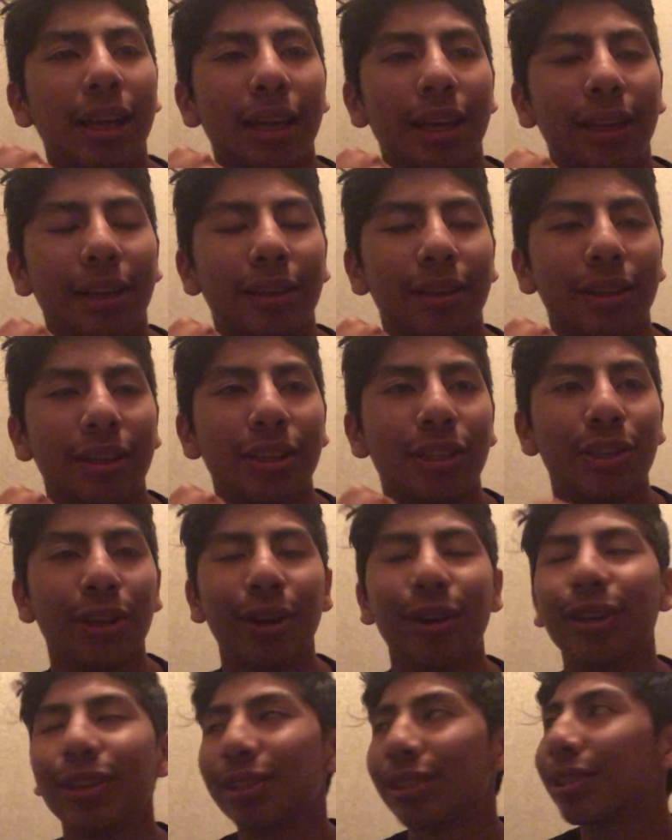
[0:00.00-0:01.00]
And he
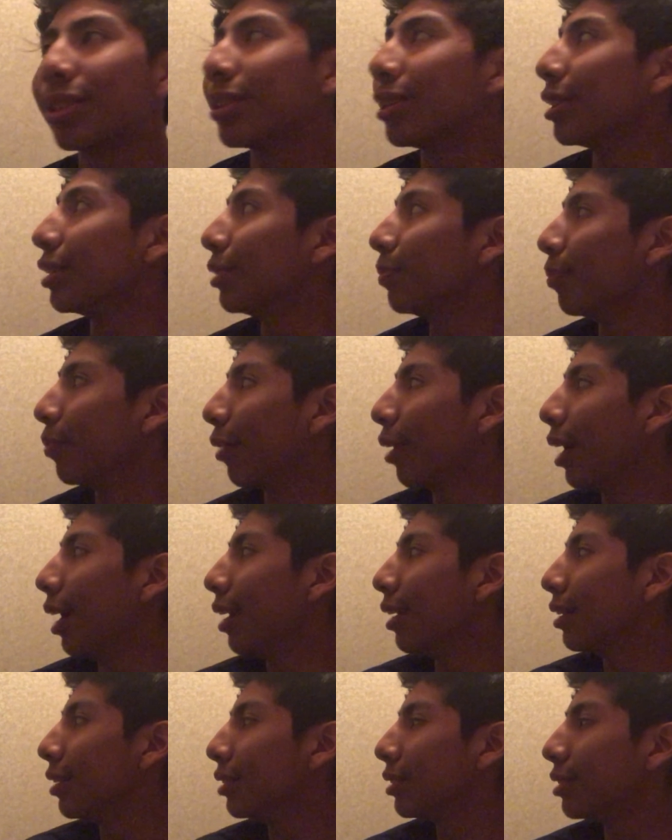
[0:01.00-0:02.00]
turns to
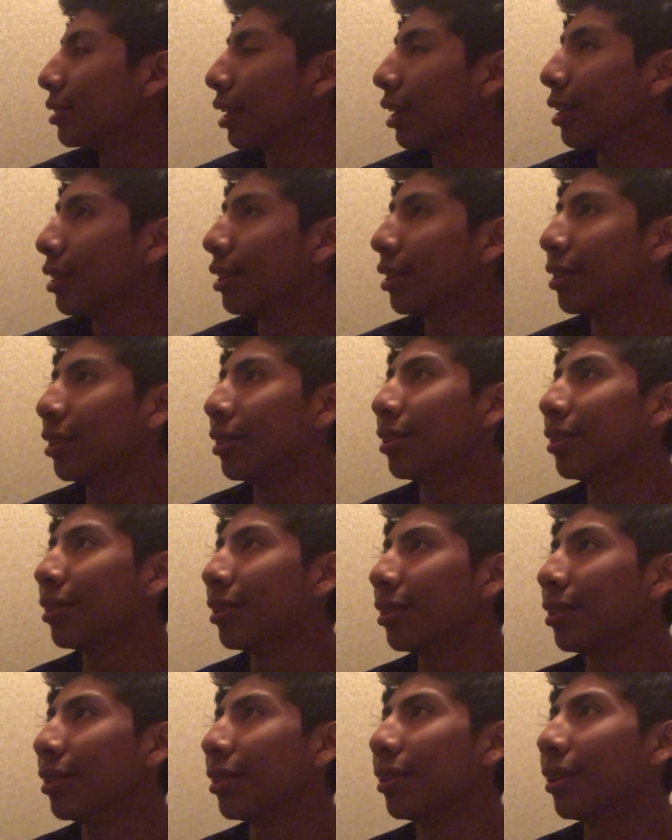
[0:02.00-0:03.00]
Bran and says,
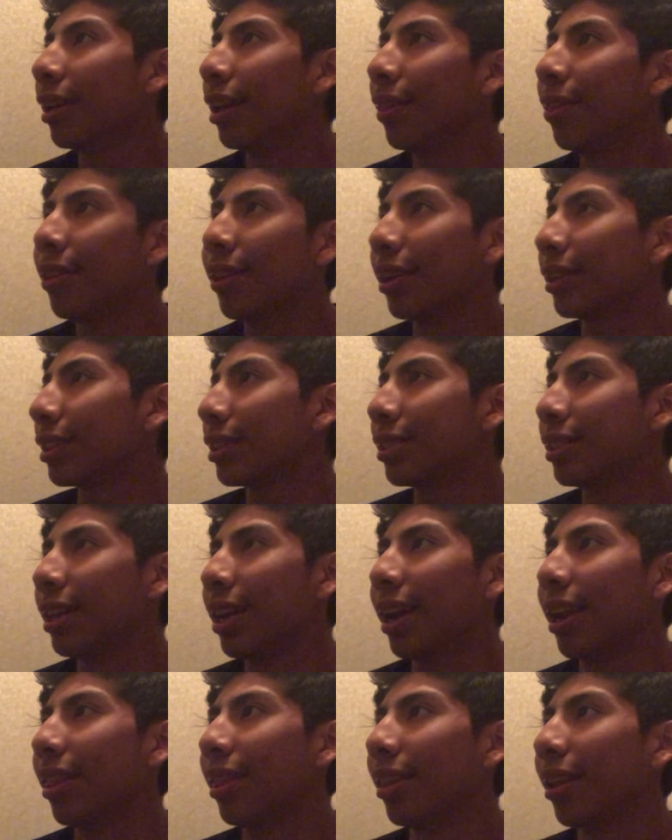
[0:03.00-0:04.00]
and doesn't
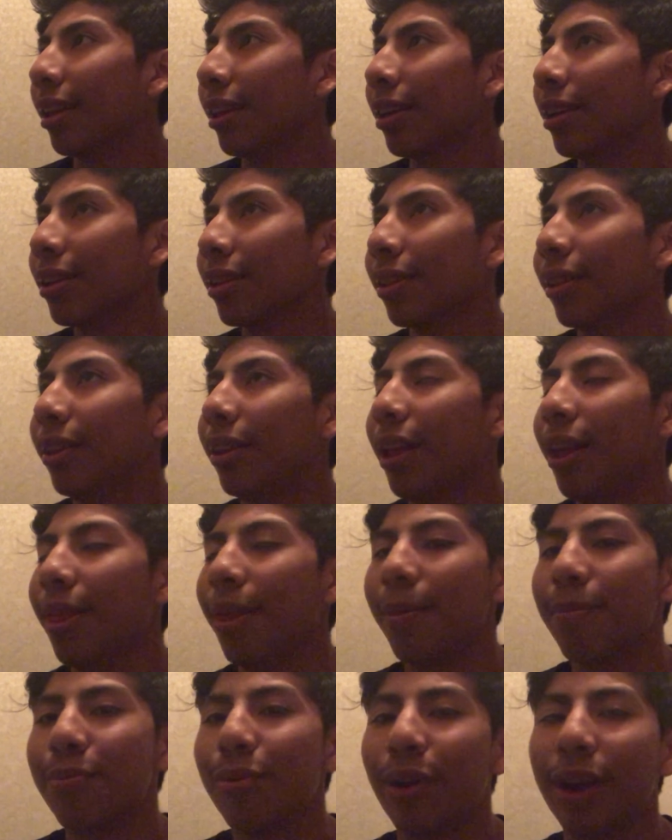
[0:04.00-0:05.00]
say anything.
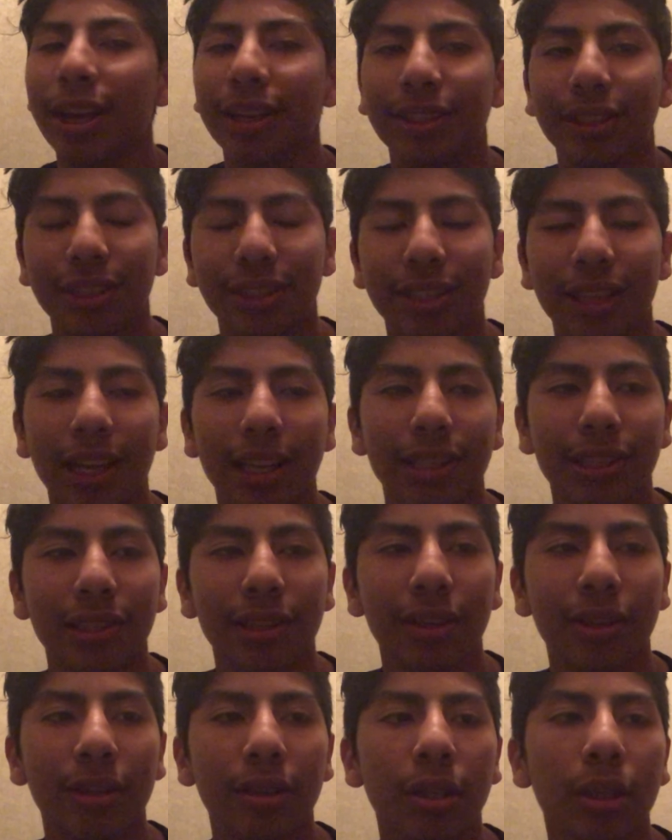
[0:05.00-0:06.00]
And then Bran just says,